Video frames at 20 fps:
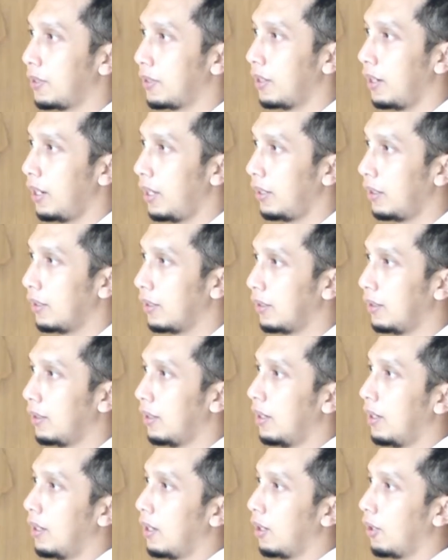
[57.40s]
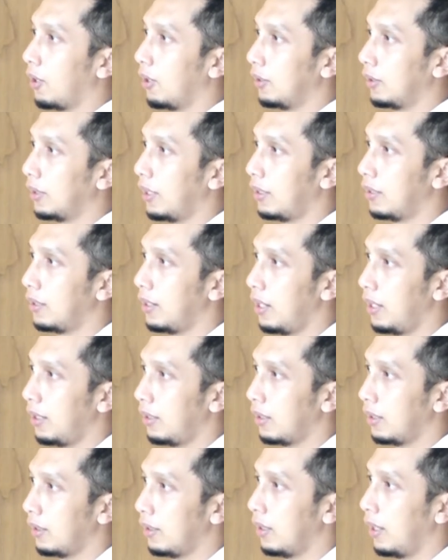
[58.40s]
layer, content
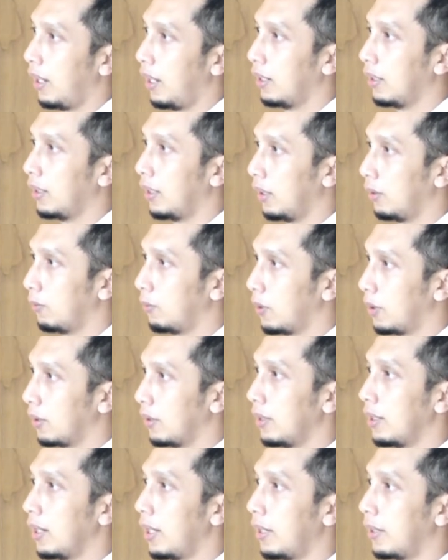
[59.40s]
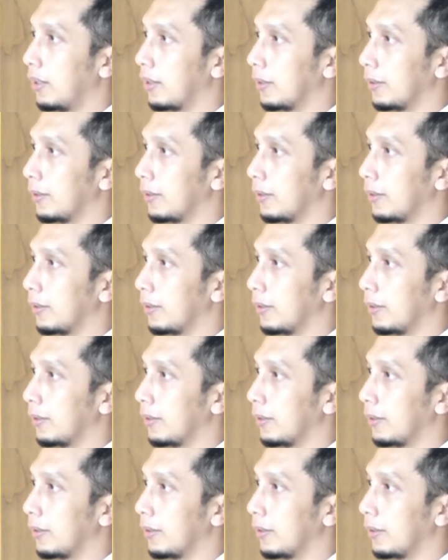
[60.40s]
layer, and network layer.